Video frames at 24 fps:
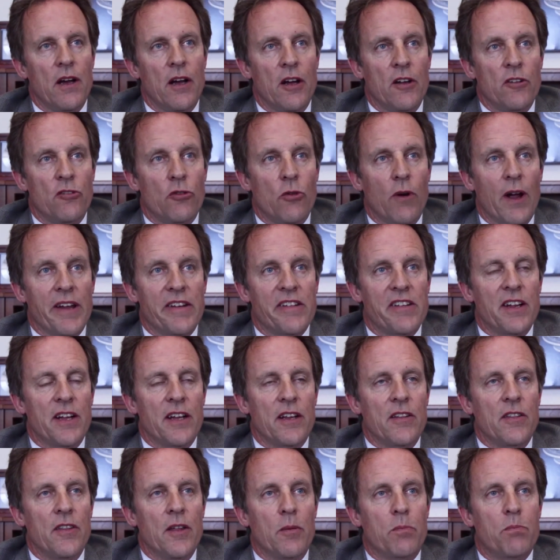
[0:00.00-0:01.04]

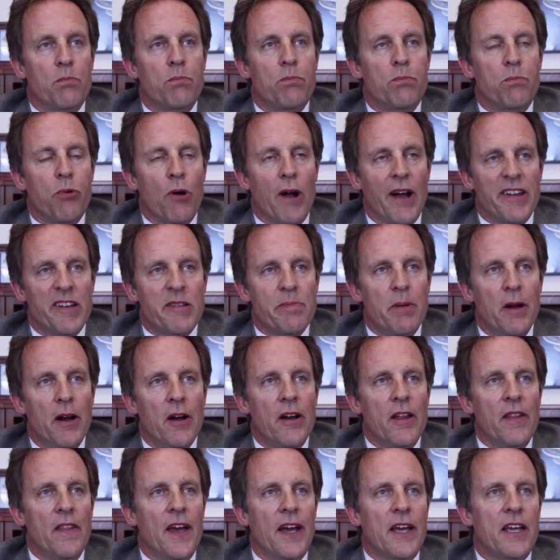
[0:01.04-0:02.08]
addressing the
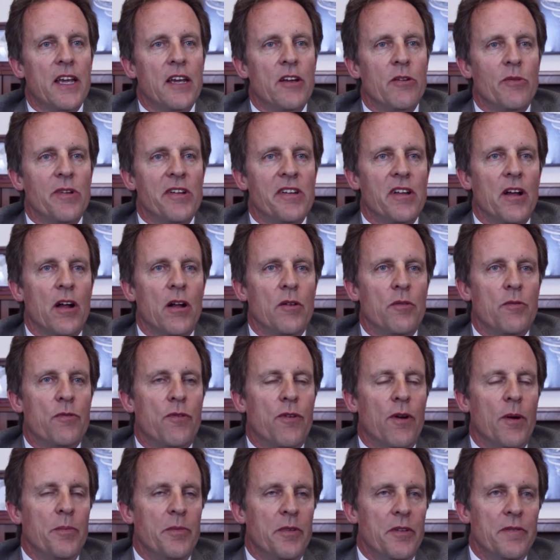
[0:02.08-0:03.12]
prosperity that can result
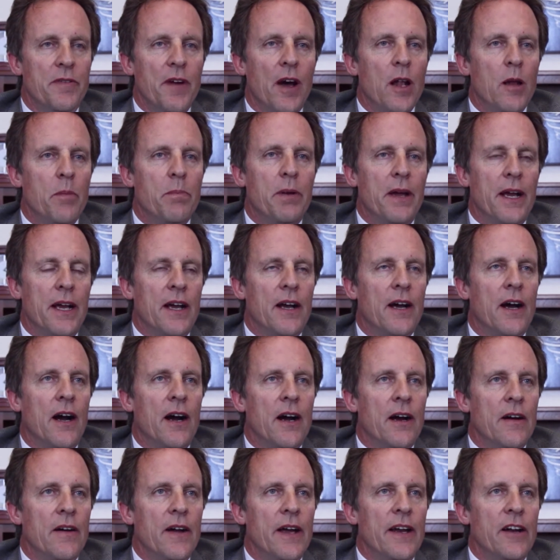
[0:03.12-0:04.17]
from developing
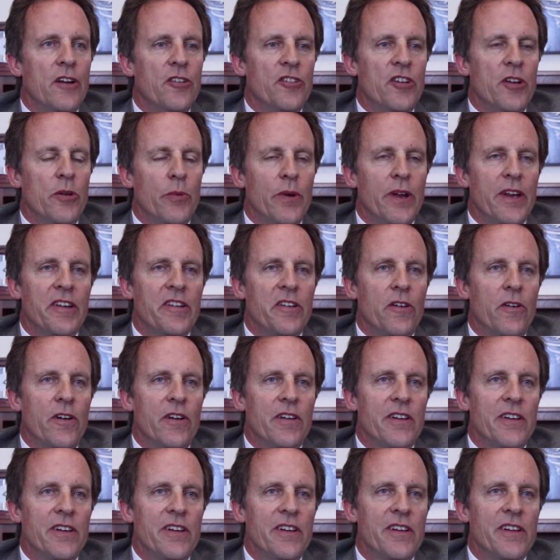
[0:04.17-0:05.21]
our energy
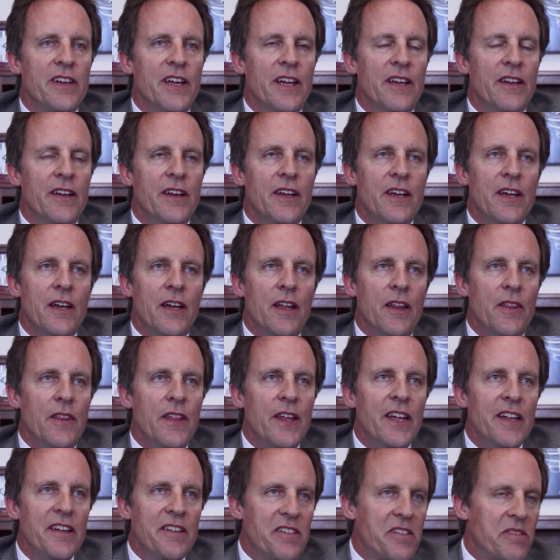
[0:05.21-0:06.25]
resources. And
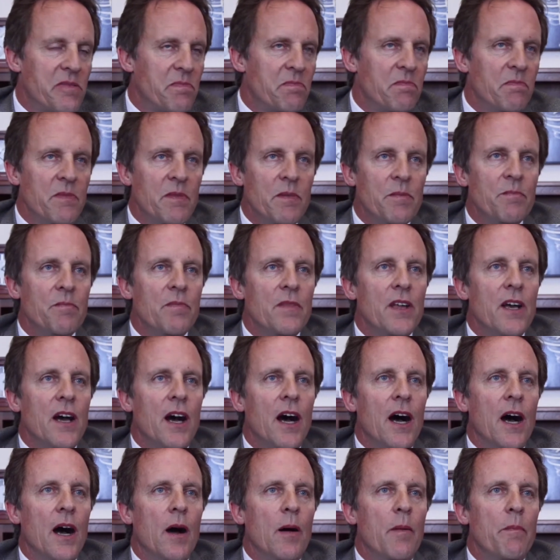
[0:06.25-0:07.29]
these
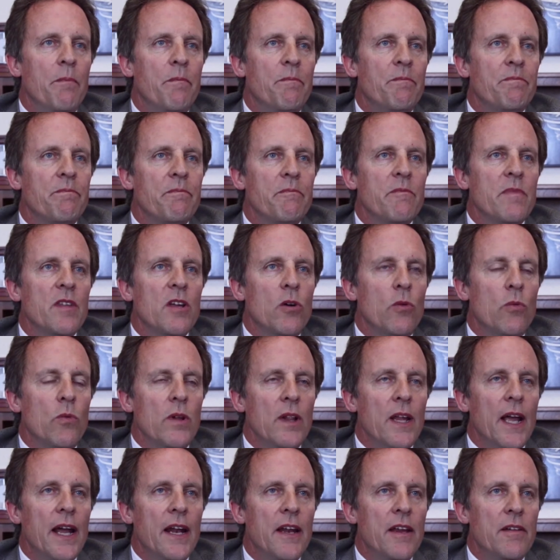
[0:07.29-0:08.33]
um,
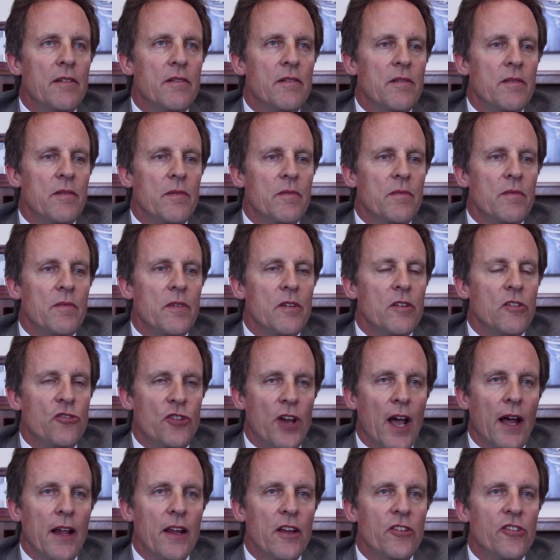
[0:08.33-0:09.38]
related
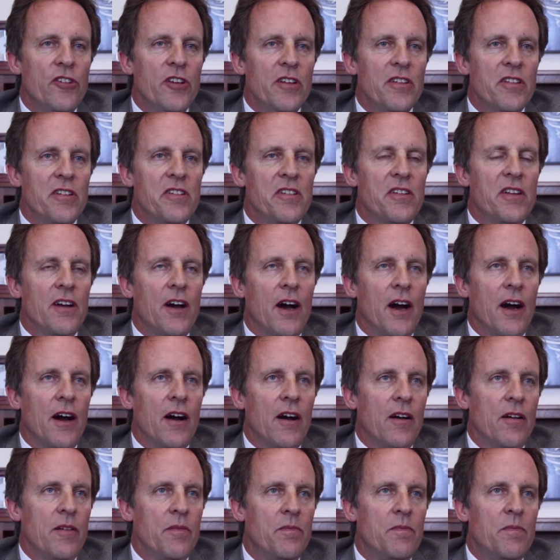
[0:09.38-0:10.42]
challenges
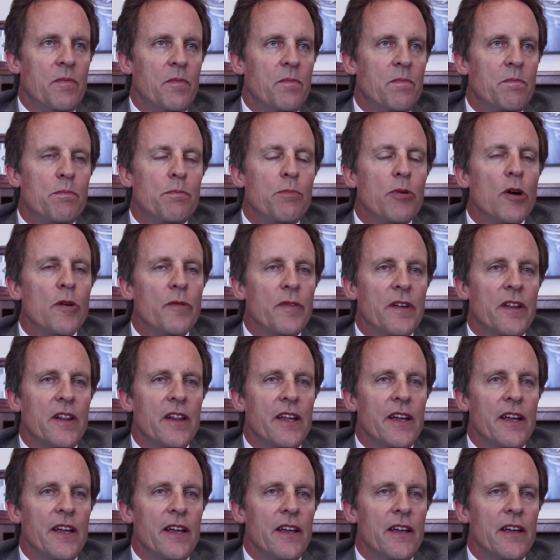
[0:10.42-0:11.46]
are
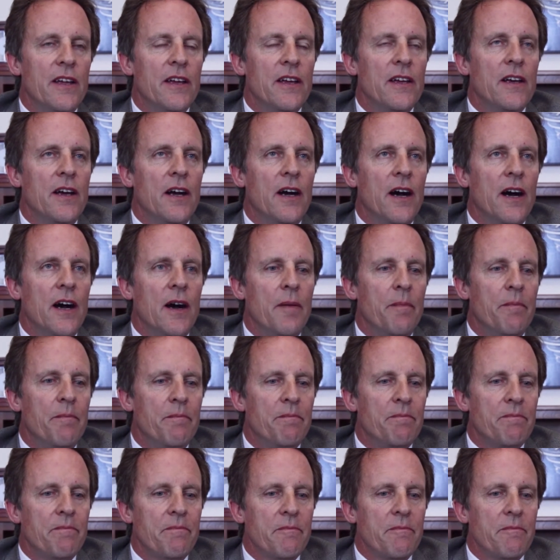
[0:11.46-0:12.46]
perfectly um,